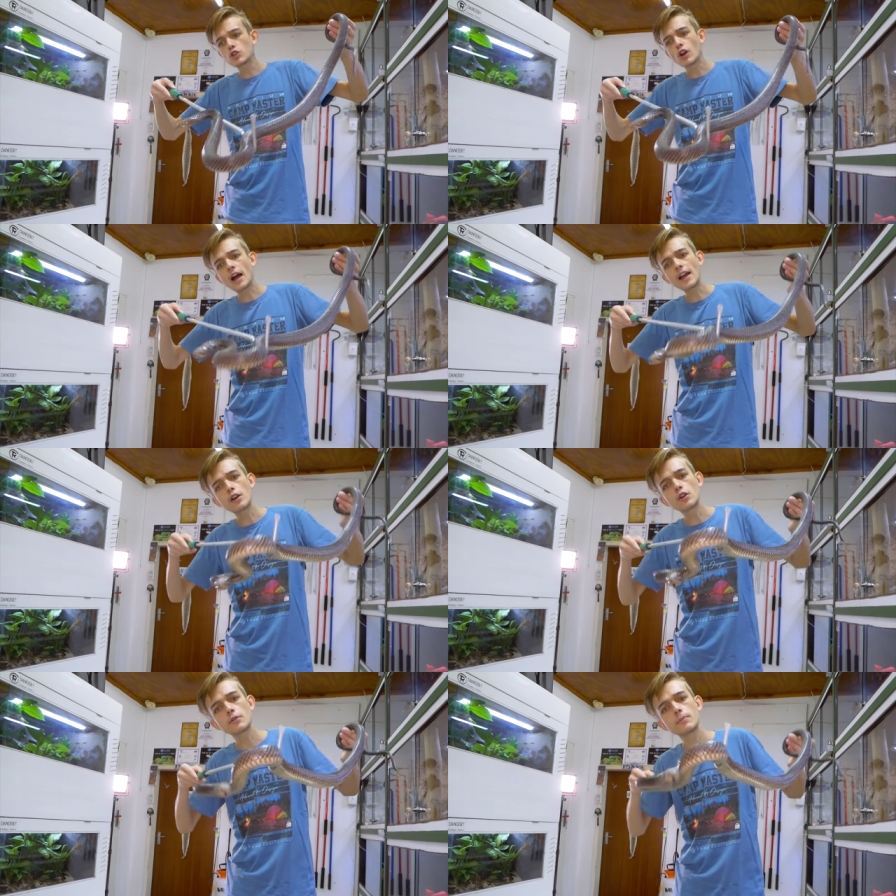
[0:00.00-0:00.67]
So
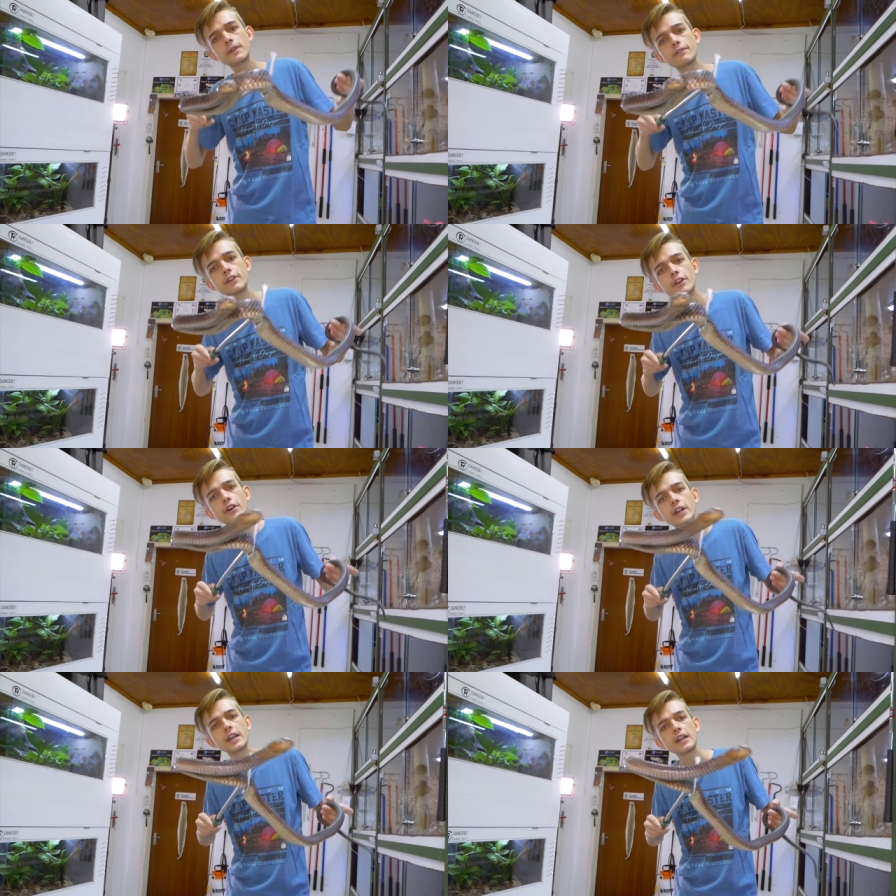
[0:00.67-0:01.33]
I got to be
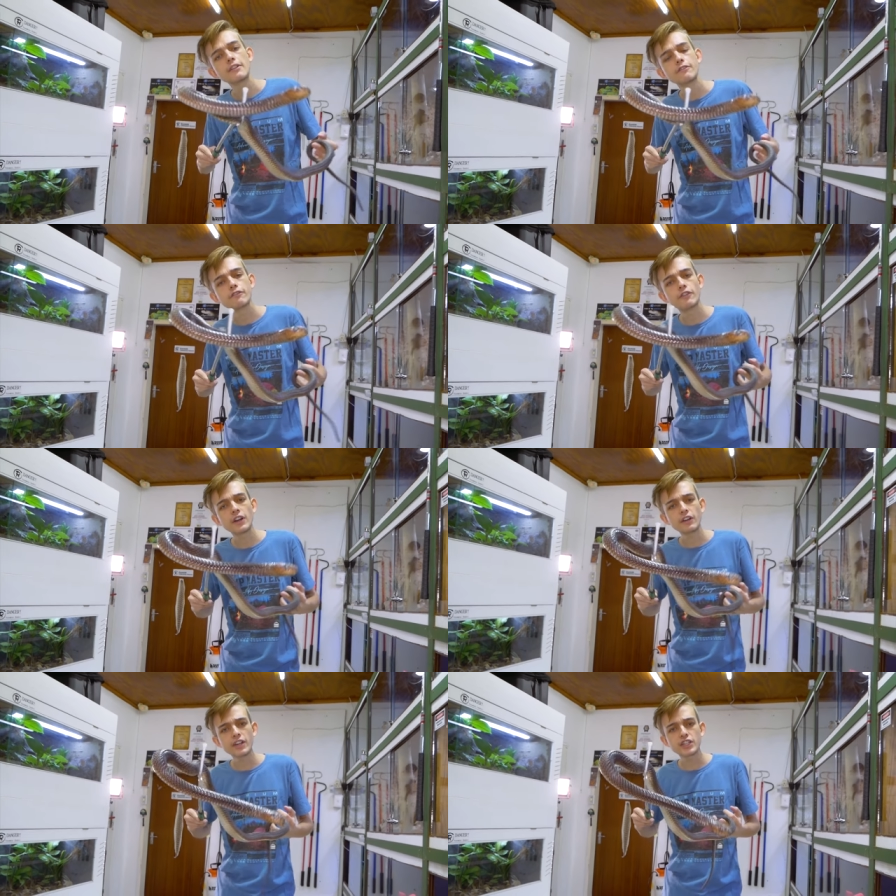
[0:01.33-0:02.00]
very,
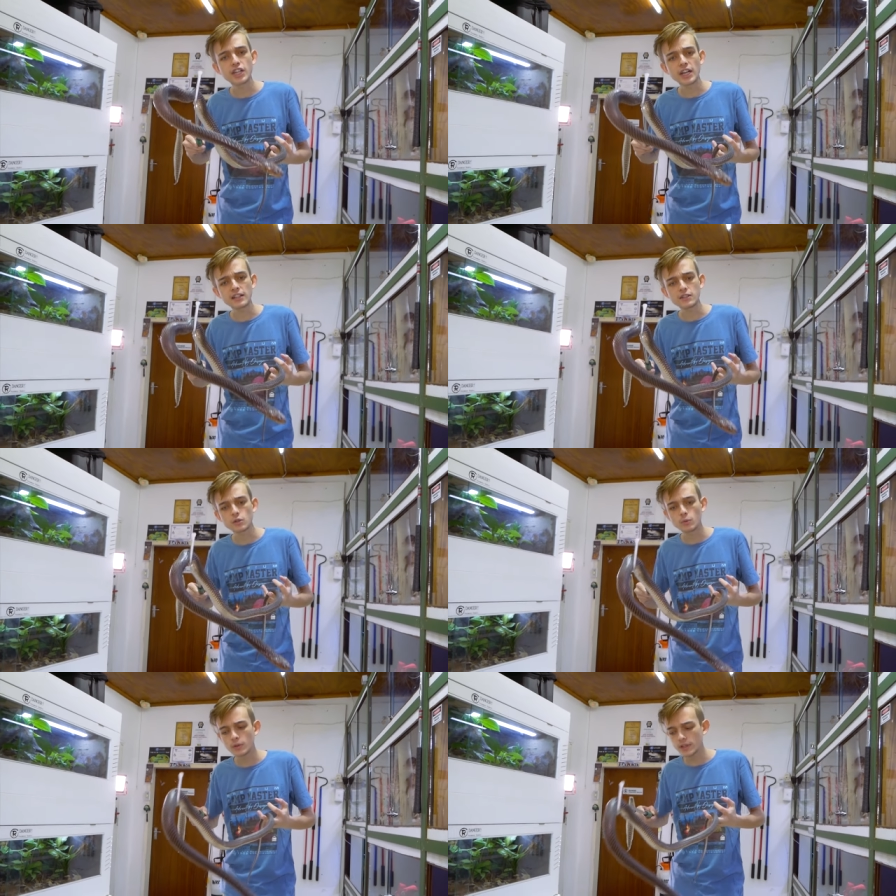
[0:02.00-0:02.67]
very
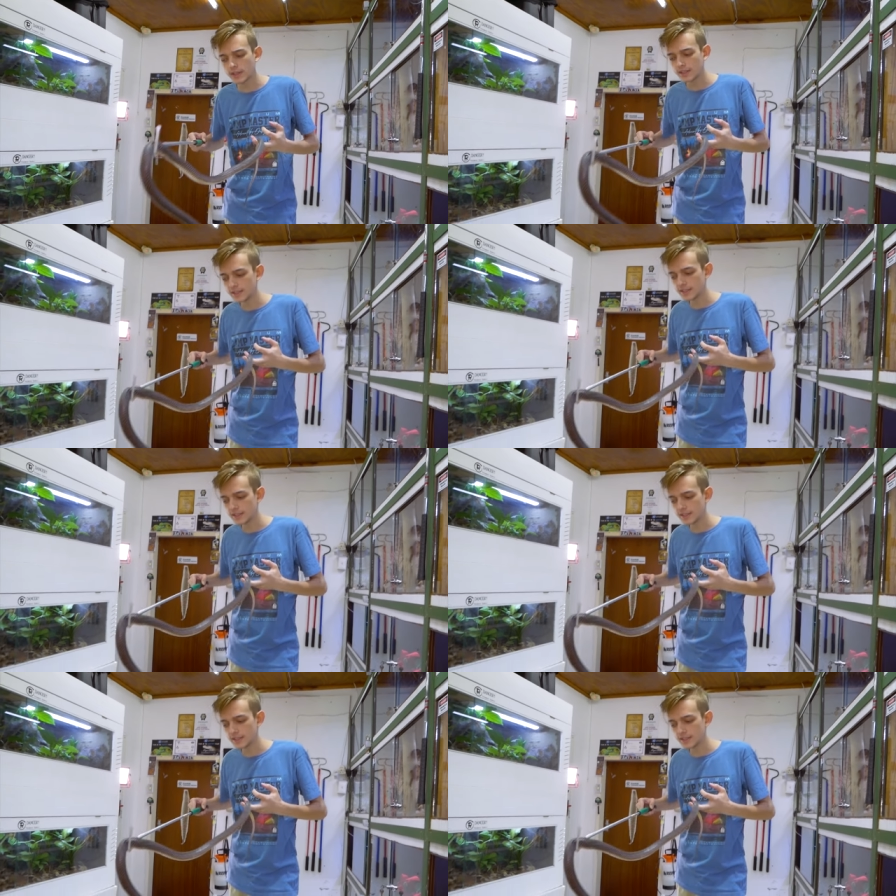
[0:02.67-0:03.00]
gentle with the